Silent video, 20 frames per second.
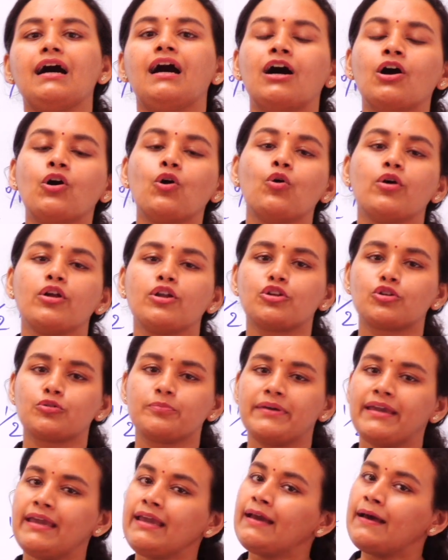are going to
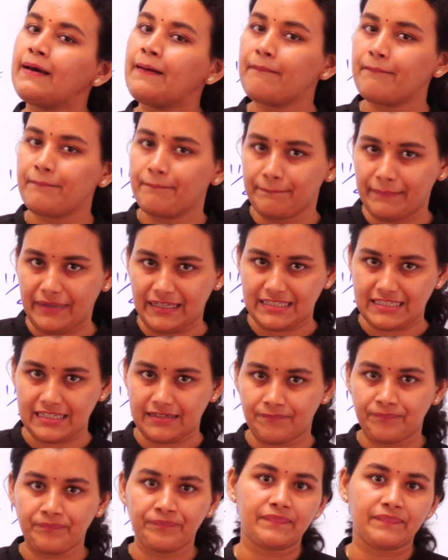be meeting.